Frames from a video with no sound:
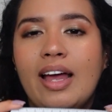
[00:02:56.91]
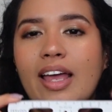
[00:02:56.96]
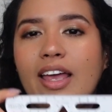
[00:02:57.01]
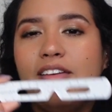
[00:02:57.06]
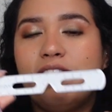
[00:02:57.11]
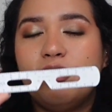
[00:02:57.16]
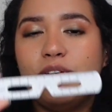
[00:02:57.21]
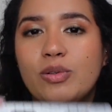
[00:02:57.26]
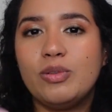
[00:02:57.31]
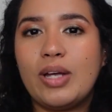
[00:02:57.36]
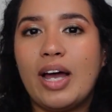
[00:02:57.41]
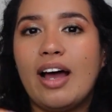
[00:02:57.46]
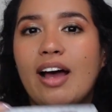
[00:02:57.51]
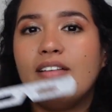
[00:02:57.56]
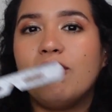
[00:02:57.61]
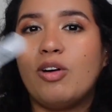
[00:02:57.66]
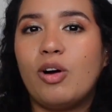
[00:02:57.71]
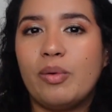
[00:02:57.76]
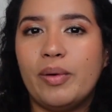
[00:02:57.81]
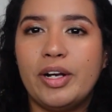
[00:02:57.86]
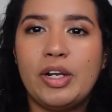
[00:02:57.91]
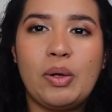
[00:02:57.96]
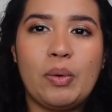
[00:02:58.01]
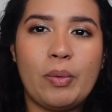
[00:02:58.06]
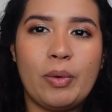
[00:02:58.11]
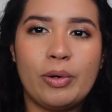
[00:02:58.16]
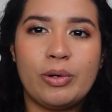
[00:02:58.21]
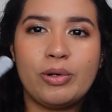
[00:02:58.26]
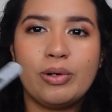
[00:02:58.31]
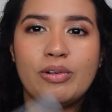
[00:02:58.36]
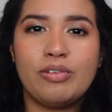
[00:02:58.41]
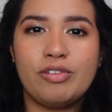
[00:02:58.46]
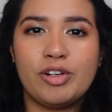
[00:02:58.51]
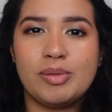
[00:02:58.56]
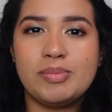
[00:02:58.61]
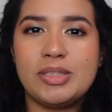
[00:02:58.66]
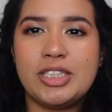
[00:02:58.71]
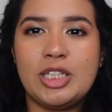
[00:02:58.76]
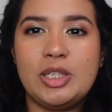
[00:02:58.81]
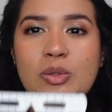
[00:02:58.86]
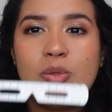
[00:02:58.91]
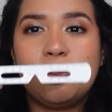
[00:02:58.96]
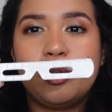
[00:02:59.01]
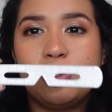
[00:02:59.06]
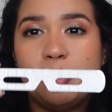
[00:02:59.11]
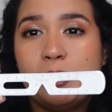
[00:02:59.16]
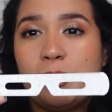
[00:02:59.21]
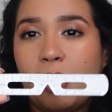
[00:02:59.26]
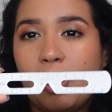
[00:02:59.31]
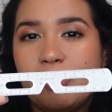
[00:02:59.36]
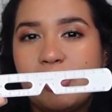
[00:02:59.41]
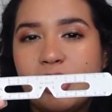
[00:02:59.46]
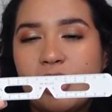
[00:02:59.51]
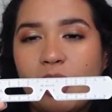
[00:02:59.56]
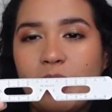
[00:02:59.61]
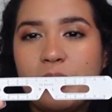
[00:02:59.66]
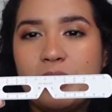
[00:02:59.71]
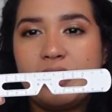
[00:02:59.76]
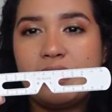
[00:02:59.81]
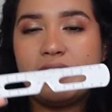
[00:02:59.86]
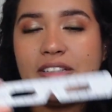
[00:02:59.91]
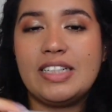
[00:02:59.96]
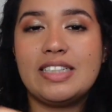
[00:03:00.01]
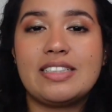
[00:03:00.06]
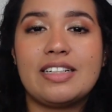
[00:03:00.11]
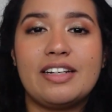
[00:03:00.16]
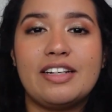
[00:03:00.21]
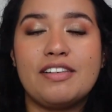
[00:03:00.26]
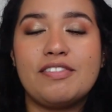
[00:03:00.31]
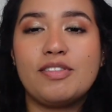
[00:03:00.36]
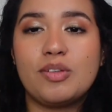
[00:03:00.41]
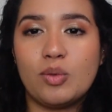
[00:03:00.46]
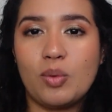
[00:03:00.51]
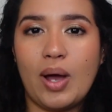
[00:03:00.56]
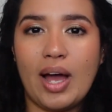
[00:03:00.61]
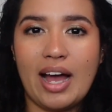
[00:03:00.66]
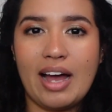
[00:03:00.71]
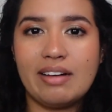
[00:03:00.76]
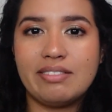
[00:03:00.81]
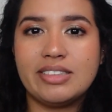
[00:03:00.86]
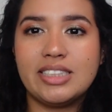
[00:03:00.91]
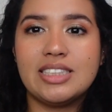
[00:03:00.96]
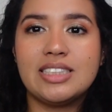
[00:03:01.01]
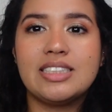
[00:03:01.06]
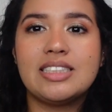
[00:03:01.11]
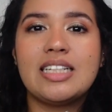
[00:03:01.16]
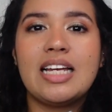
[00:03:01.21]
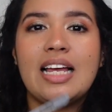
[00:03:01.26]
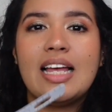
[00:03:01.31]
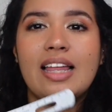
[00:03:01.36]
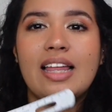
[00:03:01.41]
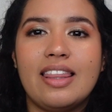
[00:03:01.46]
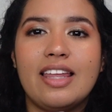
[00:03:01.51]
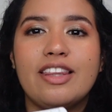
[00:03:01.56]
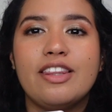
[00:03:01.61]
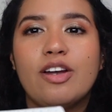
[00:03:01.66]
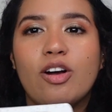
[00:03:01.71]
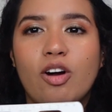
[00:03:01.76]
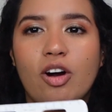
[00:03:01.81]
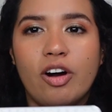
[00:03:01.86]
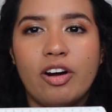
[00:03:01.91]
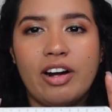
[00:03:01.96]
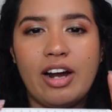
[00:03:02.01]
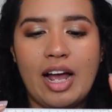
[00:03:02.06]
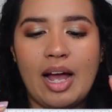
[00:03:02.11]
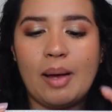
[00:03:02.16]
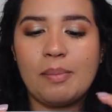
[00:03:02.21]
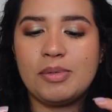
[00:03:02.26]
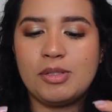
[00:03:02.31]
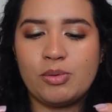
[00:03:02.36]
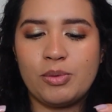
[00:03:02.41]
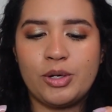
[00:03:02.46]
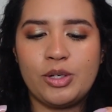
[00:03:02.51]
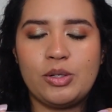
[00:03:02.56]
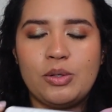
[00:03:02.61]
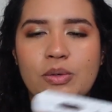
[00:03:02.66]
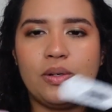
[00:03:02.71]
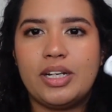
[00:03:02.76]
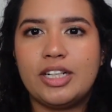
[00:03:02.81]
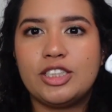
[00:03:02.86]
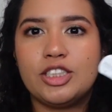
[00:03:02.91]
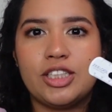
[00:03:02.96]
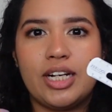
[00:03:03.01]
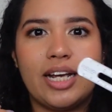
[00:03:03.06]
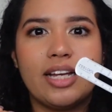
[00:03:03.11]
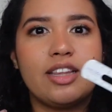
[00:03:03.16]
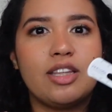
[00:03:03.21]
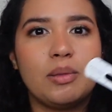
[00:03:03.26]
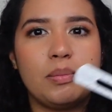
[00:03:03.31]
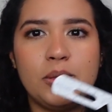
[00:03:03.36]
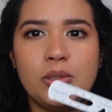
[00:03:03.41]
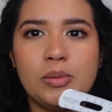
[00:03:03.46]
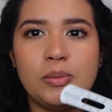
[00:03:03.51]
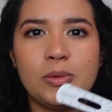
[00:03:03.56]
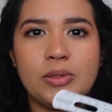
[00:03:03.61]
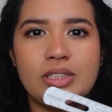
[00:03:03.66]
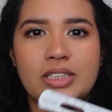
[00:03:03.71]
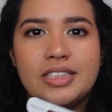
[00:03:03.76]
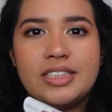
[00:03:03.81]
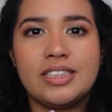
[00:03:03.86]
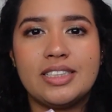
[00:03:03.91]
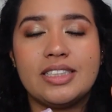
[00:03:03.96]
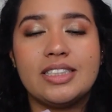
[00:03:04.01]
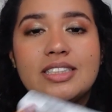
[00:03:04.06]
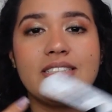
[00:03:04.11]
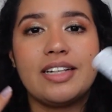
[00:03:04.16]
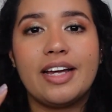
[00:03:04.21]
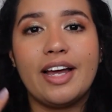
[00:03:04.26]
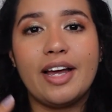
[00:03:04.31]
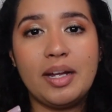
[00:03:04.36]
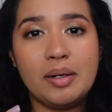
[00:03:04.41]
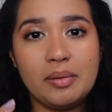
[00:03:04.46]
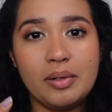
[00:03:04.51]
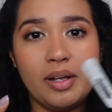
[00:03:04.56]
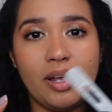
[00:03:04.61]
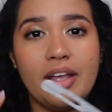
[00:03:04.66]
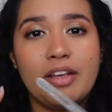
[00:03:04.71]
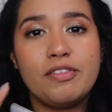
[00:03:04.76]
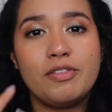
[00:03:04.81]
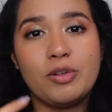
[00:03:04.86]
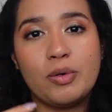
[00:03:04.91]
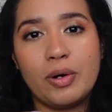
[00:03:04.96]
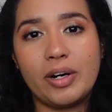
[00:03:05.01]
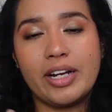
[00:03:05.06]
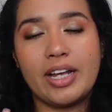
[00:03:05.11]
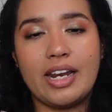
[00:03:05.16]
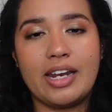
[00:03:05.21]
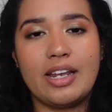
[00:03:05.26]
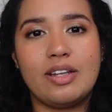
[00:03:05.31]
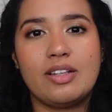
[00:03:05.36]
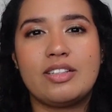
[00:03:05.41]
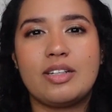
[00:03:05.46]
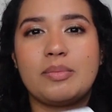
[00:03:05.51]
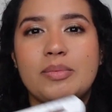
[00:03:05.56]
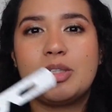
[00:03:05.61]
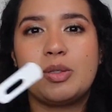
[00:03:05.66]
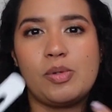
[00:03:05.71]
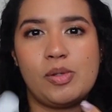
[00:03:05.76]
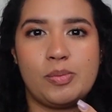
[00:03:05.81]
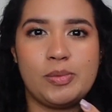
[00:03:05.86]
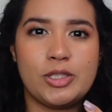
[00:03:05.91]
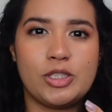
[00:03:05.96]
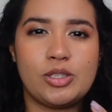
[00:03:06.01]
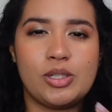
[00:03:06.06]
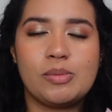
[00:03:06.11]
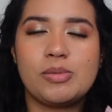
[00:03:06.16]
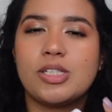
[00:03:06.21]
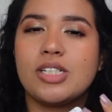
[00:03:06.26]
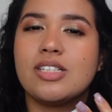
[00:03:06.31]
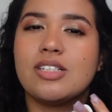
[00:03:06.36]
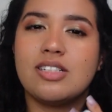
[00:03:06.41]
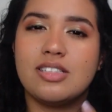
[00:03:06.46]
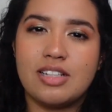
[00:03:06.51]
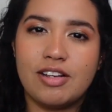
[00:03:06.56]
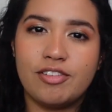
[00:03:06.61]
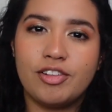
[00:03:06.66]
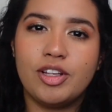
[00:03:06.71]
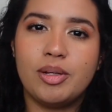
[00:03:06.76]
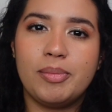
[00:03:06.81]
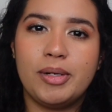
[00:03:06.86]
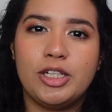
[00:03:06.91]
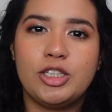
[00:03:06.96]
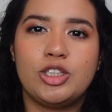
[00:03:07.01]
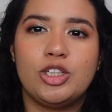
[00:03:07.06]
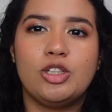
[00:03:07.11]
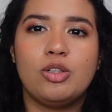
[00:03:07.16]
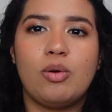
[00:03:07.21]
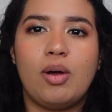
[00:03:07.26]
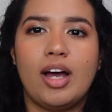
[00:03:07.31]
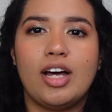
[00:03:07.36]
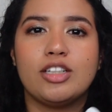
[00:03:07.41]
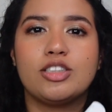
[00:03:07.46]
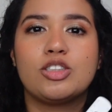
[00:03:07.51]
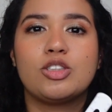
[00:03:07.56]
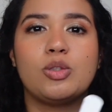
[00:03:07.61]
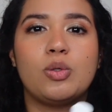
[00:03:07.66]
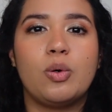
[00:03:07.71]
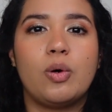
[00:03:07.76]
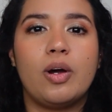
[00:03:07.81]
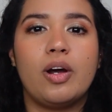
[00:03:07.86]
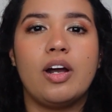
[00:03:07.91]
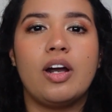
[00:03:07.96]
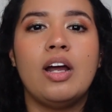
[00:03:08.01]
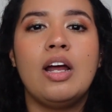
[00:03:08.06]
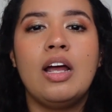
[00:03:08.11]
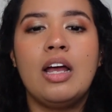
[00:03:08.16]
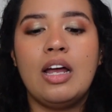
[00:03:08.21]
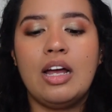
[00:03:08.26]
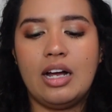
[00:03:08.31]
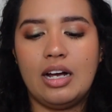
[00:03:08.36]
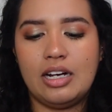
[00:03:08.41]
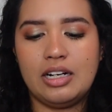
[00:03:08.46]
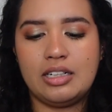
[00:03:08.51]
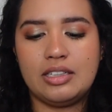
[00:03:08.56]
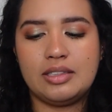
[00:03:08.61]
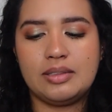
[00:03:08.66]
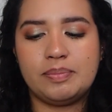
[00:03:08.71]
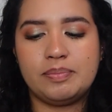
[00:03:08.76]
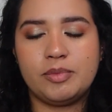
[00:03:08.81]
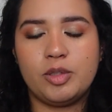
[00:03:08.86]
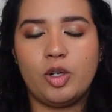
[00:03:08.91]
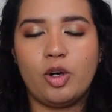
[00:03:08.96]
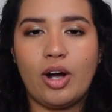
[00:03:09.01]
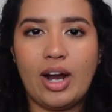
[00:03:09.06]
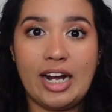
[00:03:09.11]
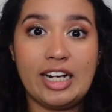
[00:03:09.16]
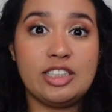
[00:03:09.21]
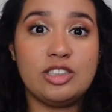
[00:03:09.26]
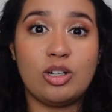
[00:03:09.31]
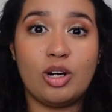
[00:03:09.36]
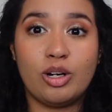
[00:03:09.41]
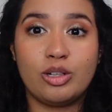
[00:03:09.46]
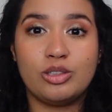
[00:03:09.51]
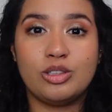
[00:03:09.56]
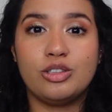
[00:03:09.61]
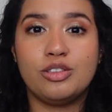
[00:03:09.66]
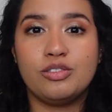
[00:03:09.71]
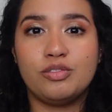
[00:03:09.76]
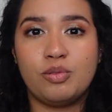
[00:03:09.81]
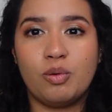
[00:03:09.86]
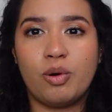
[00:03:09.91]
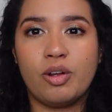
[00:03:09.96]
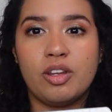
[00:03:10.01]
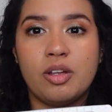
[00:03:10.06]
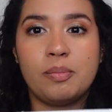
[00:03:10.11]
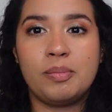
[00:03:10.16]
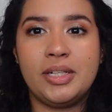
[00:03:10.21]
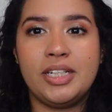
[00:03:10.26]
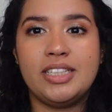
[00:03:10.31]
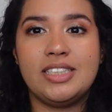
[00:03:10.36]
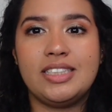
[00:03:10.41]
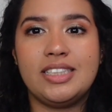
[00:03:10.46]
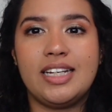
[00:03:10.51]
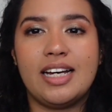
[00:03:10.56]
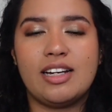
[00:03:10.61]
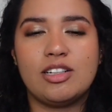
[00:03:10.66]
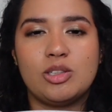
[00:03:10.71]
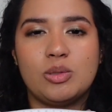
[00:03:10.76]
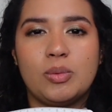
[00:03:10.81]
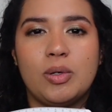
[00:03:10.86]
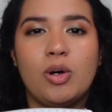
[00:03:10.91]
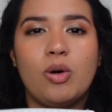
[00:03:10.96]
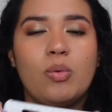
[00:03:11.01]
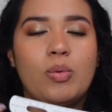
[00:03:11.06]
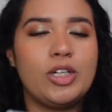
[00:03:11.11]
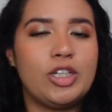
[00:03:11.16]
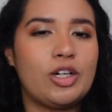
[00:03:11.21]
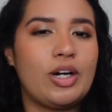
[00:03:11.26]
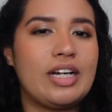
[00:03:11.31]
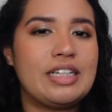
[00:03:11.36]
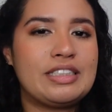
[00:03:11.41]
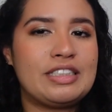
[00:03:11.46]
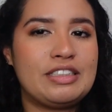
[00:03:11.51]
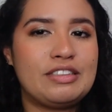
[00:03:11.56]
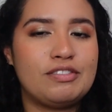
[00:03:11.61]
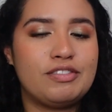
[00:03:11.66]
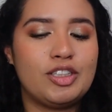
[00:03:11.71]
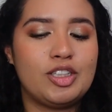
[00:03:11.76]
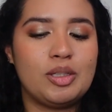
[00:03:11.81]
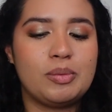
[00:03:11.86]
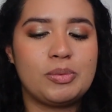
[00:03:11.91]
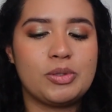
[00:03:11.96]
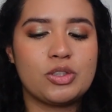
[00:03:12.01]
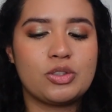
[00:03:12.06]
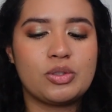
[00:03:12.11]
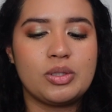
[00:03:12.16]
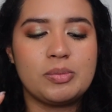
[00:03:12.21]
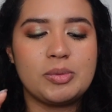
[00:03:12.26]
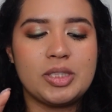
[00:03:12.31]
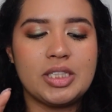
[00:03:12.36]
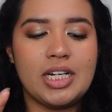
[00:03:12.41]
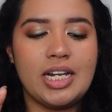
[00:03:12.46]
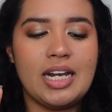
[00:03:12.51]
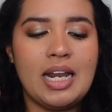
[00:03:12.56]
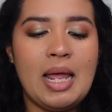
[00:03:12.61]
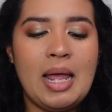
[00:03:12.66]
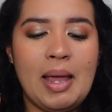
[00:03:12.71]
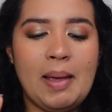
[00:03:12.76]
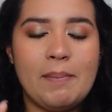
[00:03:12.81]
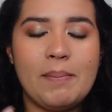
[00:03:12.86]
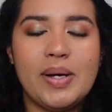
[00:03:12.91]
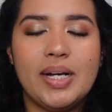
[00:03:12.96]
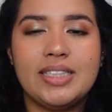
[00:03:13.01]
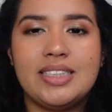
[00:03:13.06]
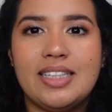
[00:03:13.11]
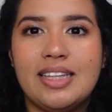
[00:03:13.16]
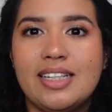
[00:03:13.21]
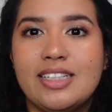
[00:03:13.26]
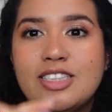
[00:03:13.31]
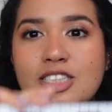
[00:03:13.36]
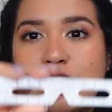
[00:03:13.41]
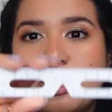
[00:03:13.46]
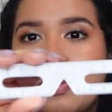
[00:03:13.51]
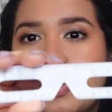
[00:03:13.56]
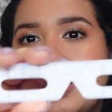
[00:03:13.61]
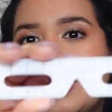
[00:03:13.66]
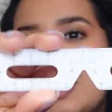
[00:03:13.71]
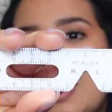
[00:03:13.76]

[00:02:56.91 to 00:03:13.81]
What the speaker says: If you have already ordered from Zeelool, you probably got one of these. And if you haven't, then there are apps where you can check the pupil distance. And if you are getting something with prescription, then definitely make sure you ask your eye doctor for the PD as well when you're asking for your prescription. But this is great